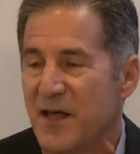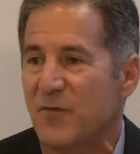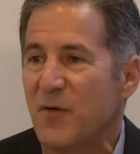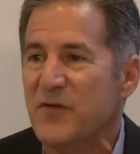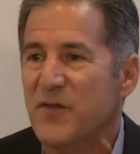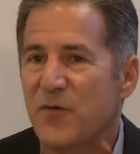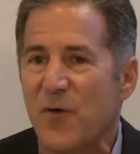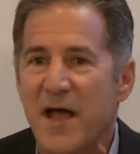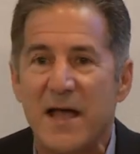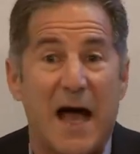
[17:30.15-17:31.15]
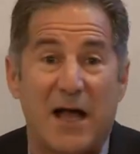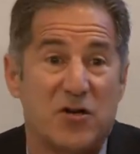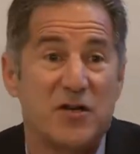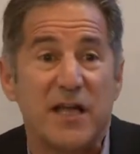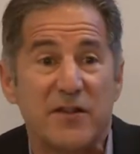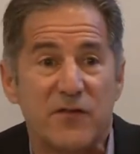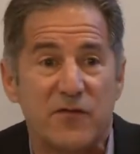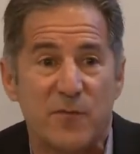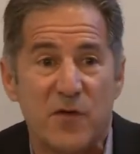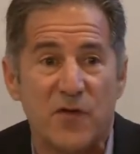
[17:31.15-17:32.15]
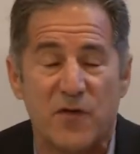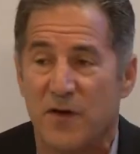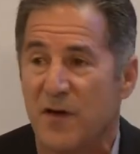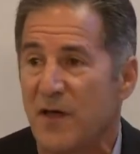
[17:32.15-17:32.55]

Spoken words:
And what was in the way? I couldn't get distribution.